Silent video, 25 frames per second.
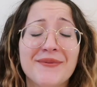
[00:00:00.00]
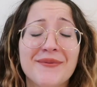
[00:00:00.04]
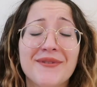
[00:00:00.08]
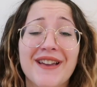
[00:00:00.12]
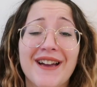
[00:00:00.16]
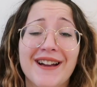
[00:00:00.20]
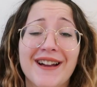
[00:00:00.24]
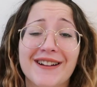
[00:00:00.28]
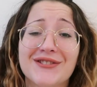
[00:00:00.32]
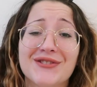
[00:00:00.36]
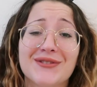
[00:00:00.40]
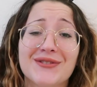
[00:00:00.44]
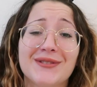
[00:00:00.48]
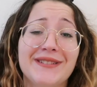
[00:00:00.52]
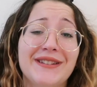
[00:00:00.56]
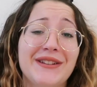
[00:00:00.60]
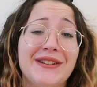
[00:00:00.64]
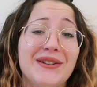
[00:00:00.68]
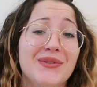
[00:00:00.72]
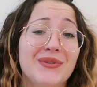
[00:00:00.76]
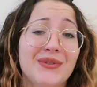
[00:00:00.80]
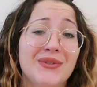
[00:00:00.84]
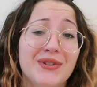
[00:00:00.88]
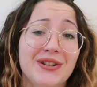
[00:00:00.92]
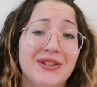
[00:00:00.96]
me actually
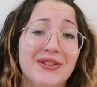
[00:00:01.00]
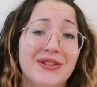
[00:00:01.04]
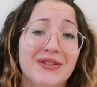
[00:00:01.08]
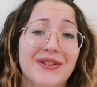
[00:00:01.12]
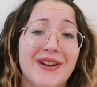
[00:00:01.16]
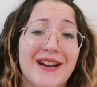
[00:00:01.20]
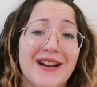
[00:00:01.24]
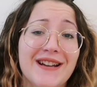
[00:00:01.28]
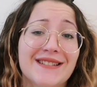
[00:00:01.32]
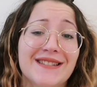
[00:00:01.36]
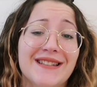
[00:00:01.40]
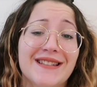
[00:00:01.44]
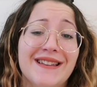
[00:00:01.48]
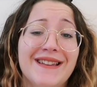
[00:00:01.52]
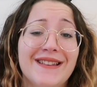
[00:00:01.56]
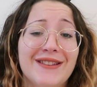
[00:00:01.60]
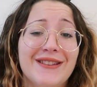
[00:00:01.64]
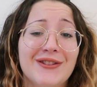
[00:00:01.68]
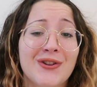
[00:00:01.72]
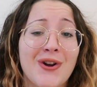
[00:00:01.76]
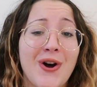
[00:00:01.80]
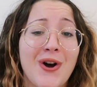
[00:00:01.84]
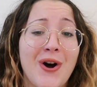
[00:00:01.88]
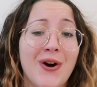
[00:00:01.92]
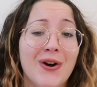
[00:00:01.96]
fill you guys
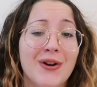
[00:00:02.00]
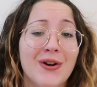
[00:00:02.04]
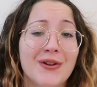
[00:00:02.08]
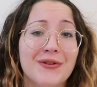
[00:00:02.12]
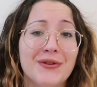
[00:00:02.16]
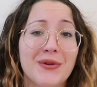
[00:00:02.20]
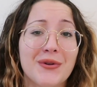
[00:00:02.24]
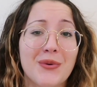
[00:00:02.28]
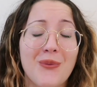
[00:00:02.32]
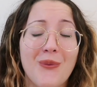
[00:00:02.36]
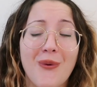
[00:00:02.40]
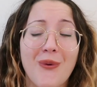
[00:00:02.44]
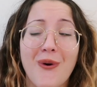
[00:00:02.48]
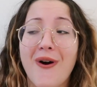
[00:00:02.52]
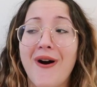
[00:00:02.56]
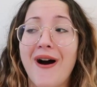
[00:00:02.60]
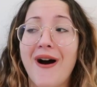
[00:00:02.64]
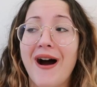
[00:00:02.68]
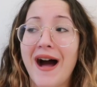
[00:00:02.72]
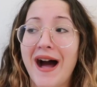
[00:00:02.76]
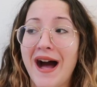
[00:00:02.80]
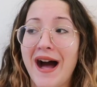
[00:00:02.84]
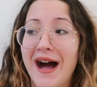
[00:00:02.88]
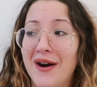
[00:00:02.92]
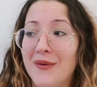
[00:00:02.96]
in on what
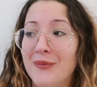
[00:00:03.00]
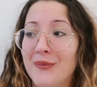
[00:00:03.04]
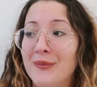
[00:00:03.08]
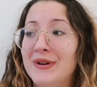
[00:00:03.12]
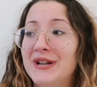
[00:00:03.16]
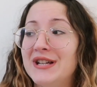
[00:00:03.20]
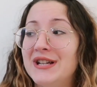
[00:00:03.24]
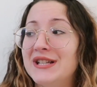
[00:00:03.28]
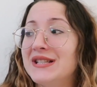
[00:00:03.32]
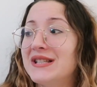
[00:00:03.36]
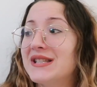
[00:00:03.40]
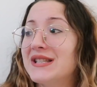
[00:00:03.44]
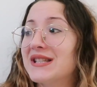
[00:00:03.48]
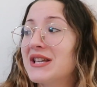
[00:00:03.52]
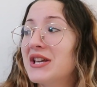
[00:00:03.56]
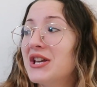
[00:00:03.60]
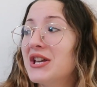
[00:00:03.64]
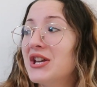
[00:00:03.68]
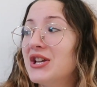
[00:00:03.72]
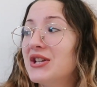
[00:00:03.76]
happened.